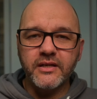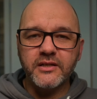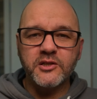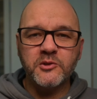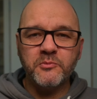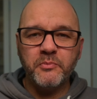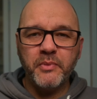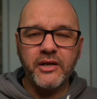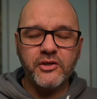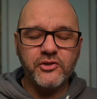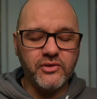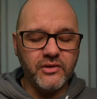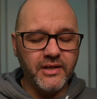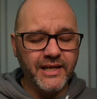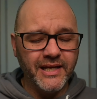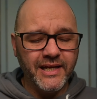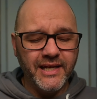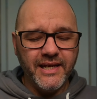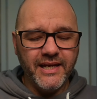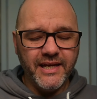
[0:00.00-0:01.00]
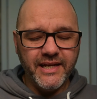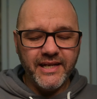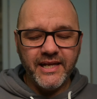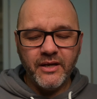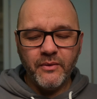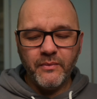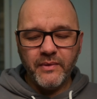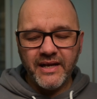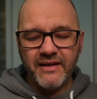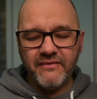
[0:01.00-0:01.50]
special. And
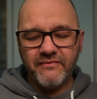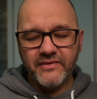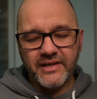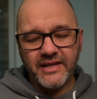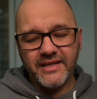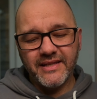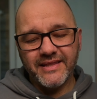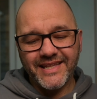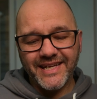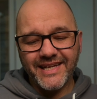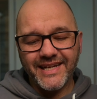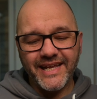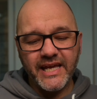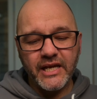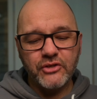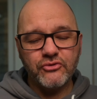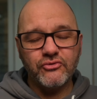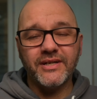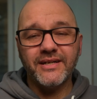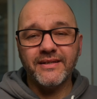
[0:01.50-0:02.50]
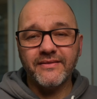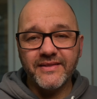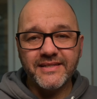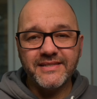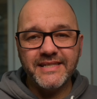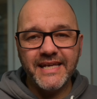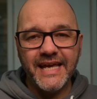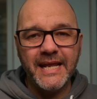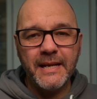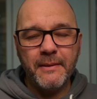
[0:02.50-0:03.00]
now having that extra, the
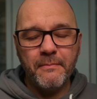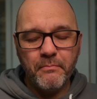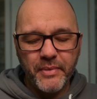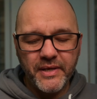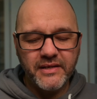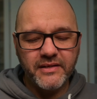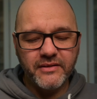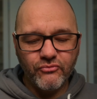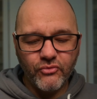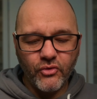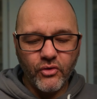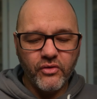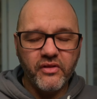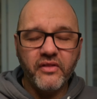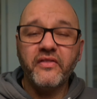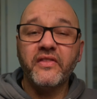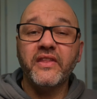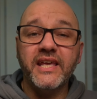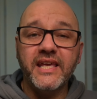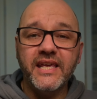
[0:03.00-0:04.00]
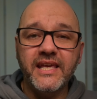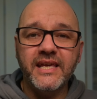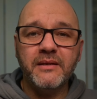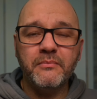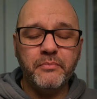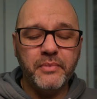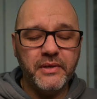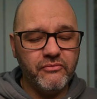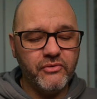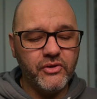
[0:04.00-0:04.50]
10-bit rather than the
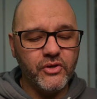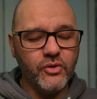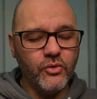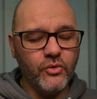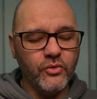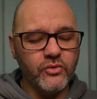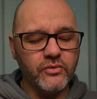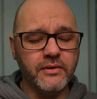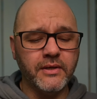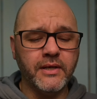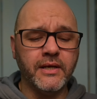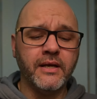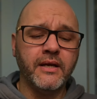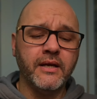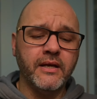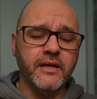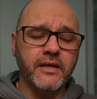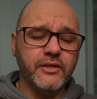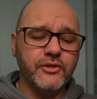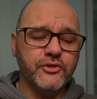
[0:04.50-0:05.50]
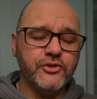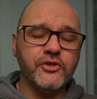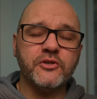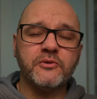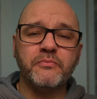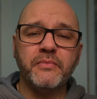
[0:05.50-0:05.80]
8-bit recording, just